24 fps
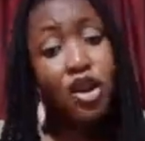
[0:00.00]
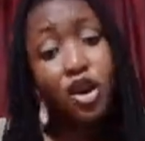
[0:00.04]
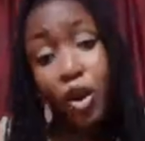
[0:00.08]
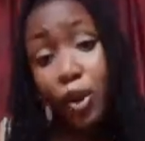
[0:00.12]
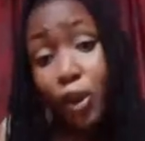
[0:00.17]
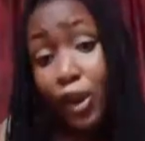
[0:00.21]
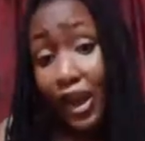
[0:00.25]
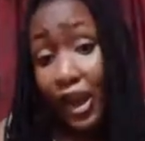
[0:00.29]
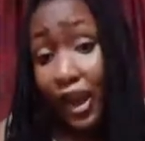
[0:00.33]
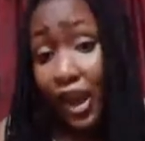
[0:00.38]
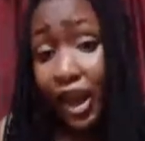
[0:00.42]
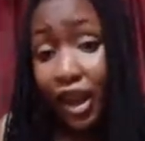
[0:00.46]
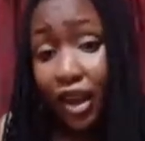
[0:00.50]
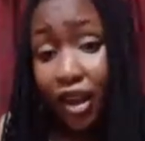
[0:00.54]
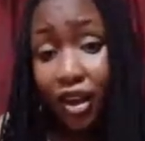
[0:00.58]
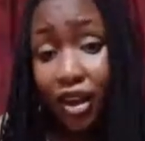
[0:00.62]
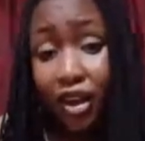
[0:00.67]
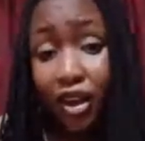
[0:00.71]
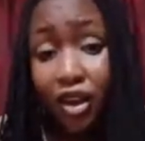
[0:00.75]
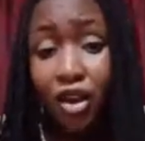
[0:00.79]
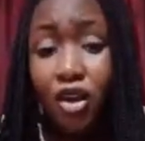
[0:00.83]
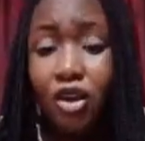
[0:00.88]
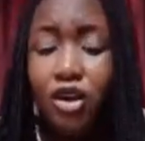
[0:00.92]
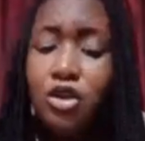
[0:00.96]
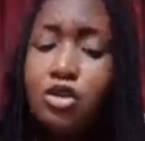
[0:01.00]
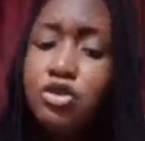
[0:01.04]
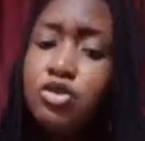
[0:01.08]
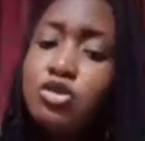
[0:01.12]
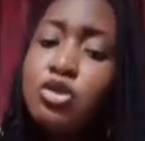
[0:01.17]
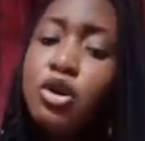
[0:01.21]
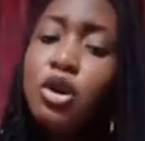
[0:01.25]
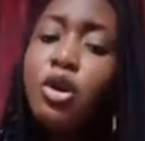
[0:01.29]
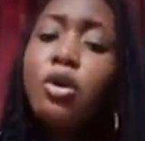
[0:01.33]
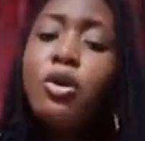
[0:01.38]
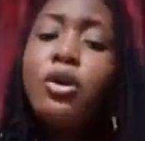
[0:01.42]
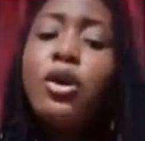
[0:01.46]
Okay,
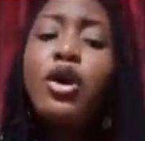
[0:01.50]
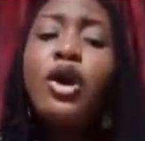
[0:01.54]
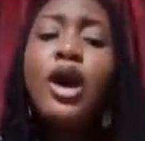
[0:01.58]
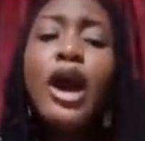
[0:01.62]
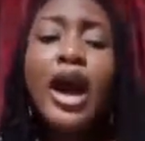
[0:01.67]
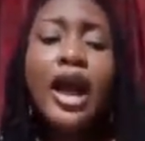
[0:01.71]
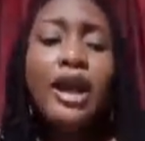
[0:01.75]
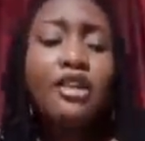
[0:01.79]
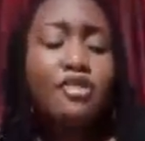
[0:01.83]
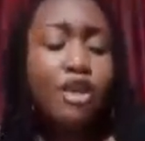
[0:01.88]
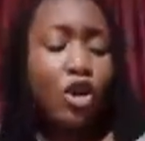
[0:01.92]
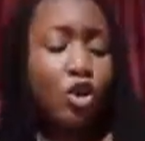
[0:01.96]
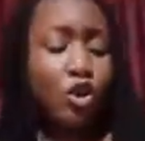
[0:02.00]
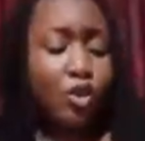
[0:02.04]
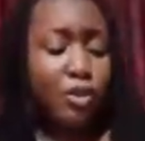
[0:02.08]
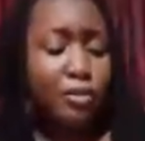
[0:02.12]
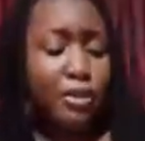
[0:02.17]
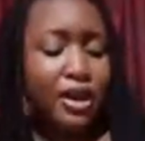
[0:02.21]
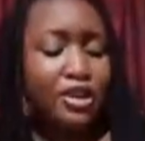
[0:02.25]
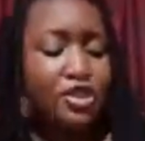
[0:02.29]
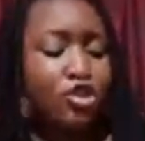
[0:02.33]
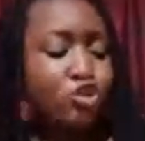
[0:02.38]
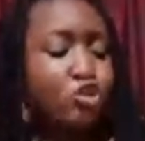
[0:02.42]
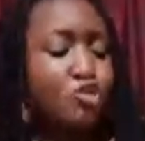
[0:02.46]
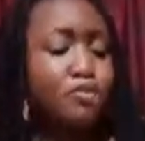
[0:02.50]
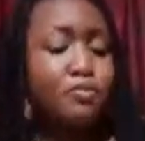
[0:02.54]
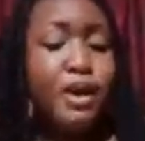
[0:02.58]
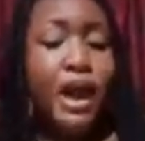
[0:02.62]
so I recommend you